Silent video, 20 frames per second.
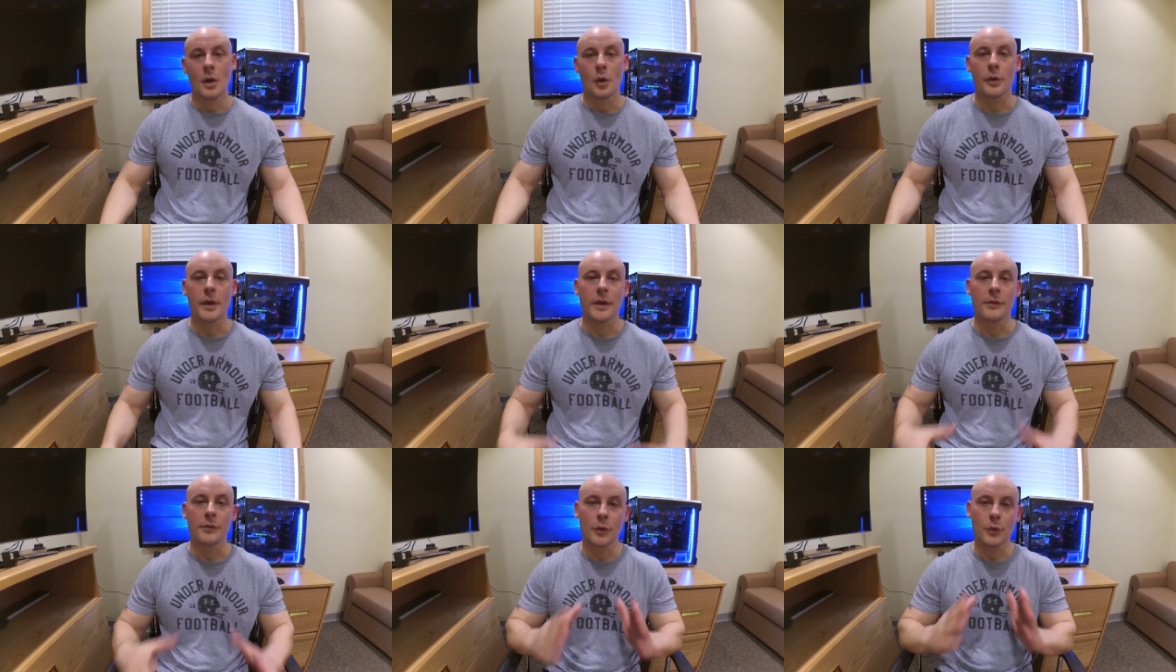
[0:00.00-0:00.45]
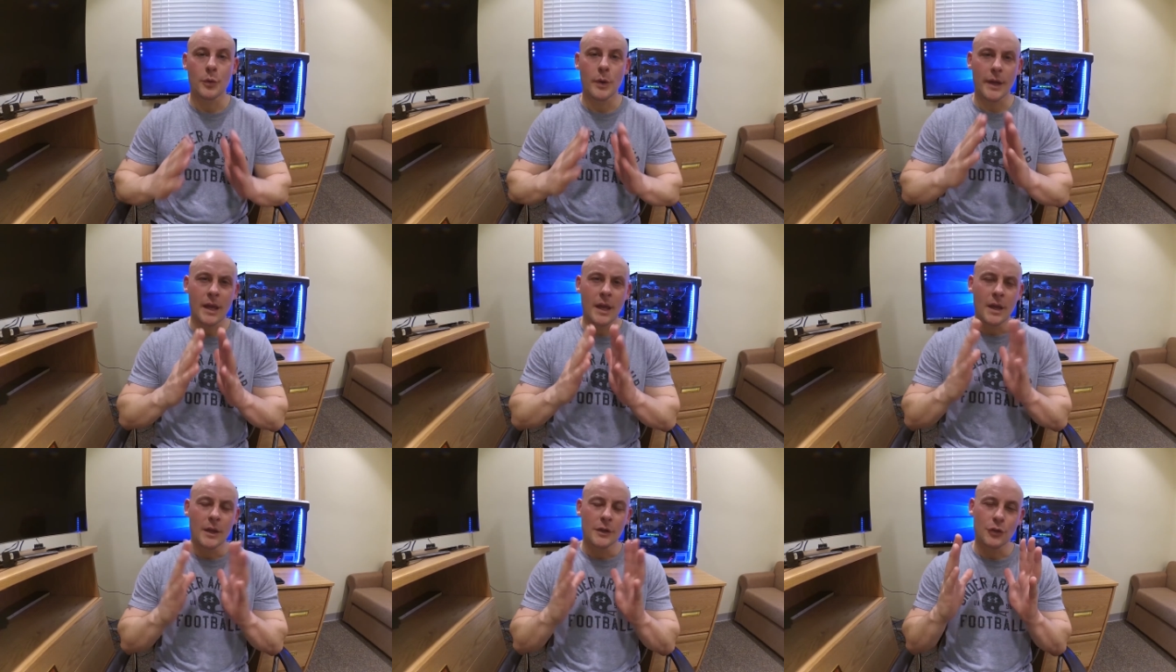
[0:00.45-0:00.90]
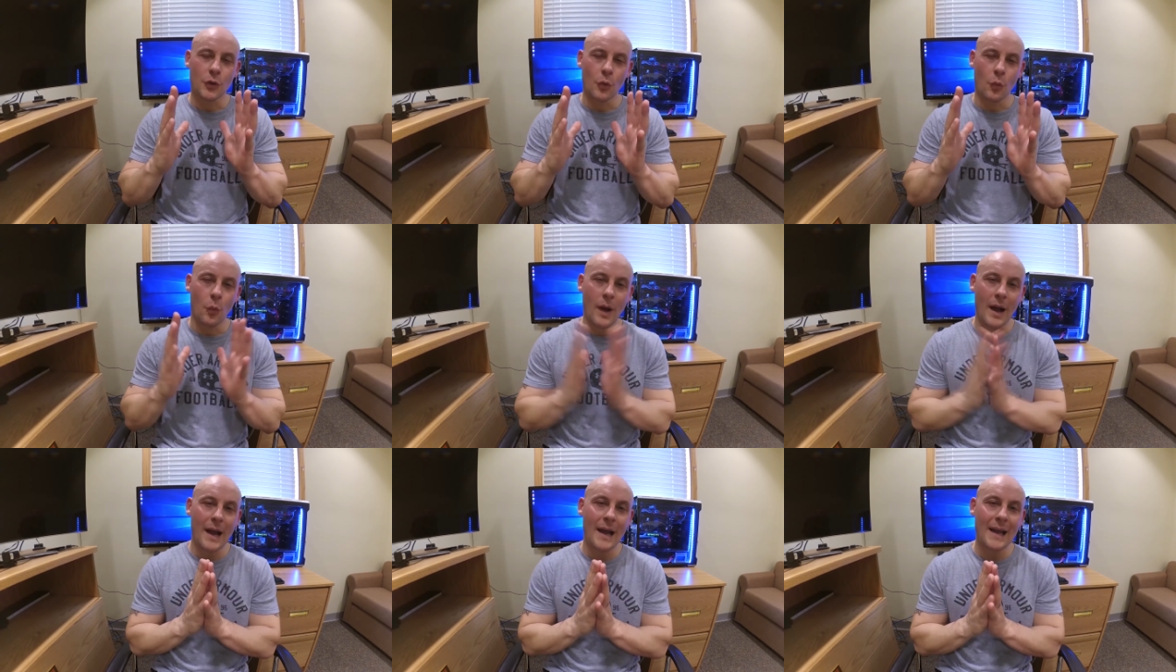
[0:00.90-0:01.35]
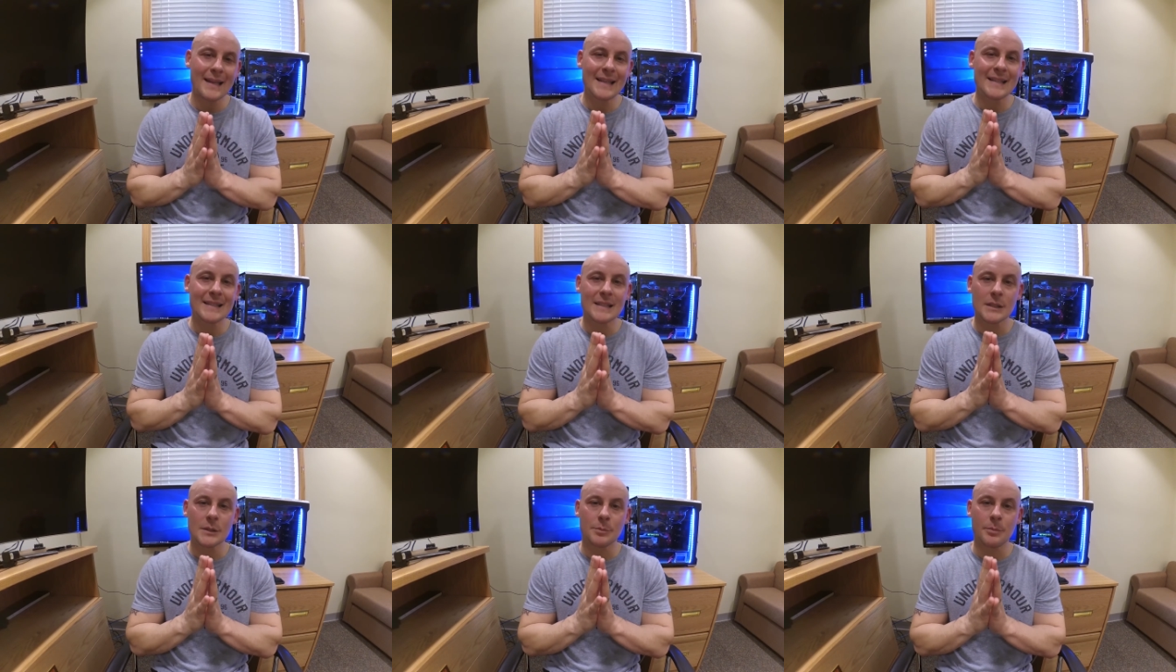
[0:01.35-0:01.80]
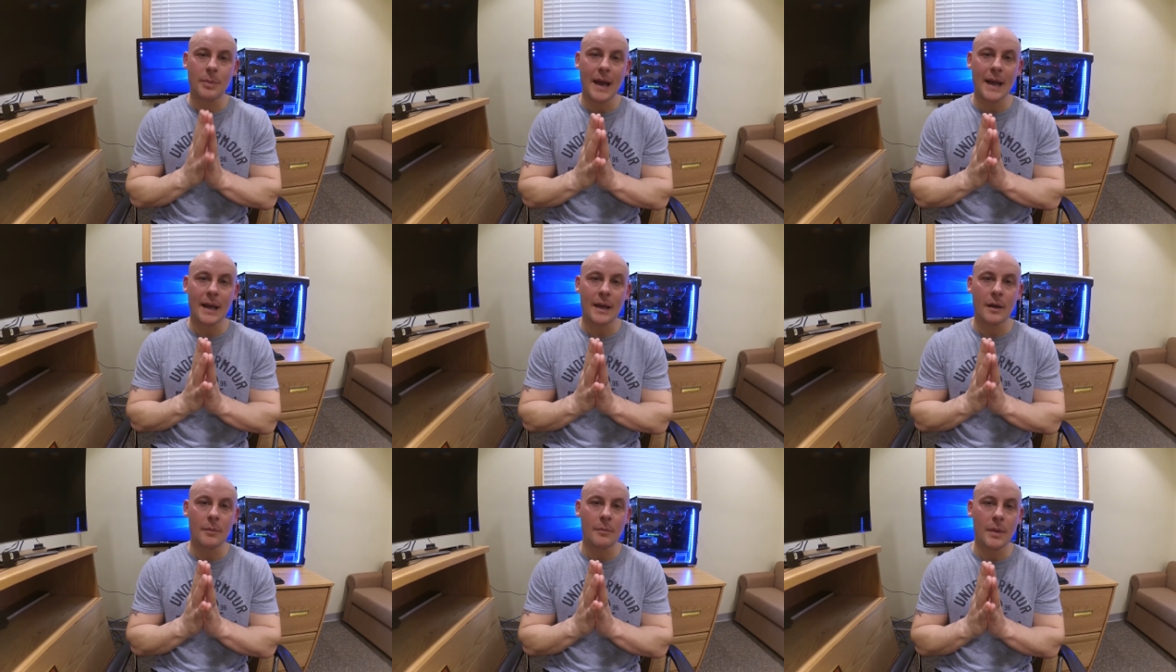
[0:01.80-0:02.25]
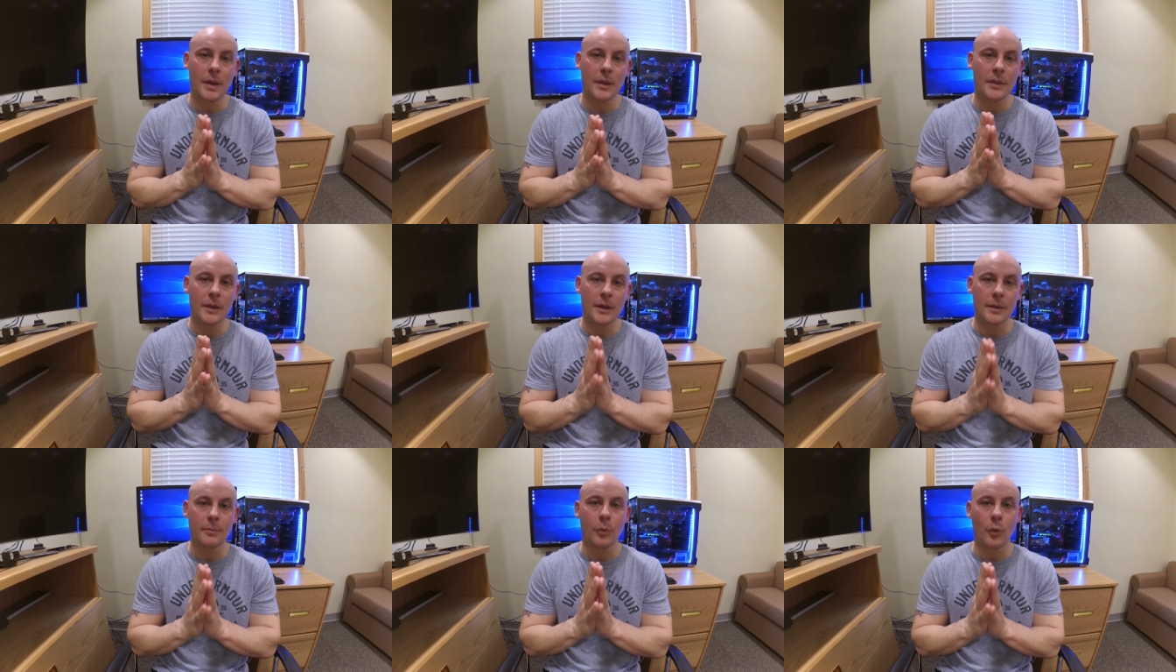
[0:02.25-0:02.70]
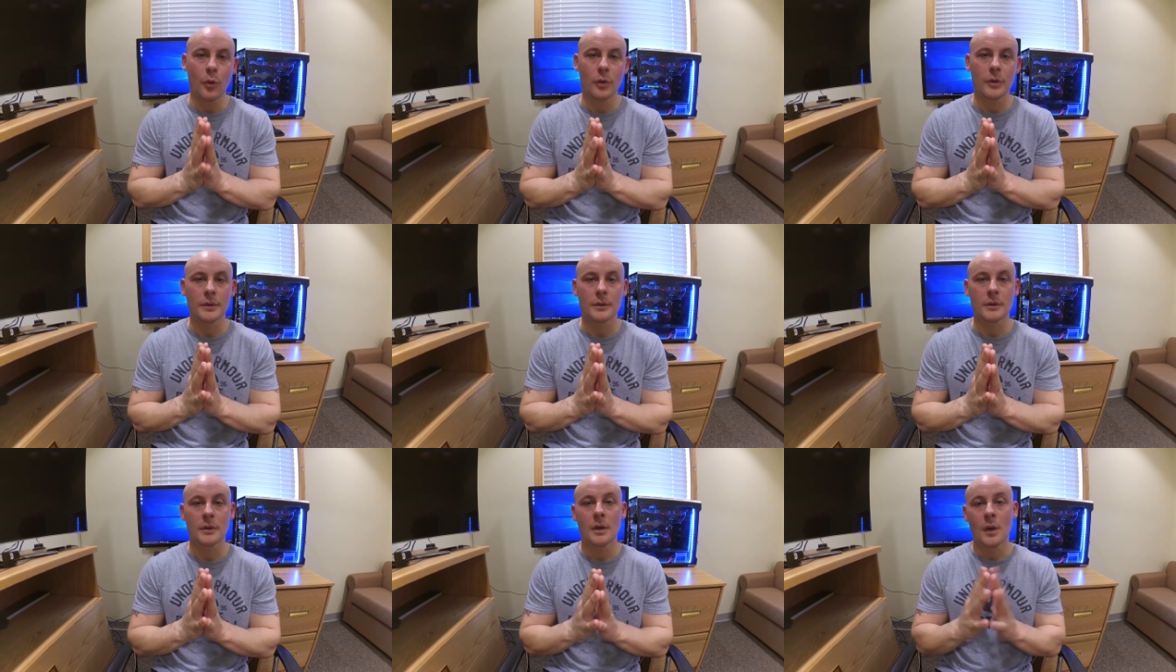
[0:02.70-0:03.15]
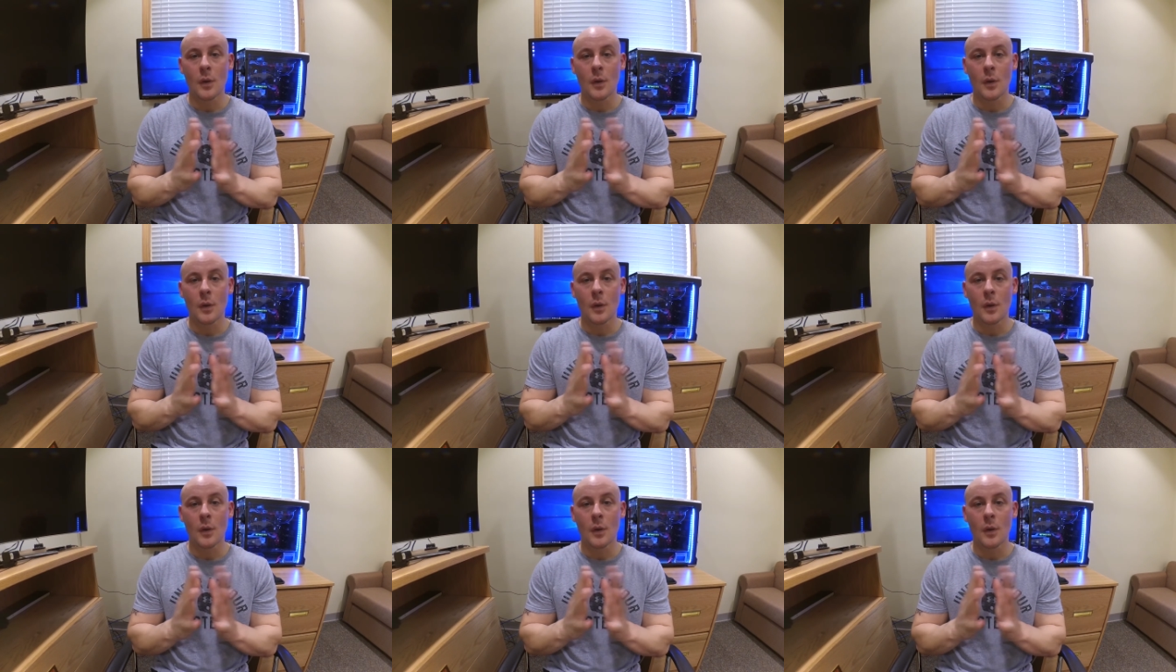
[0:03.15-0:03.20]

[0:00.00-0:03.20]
Okay, real quick, so why is this backup method important?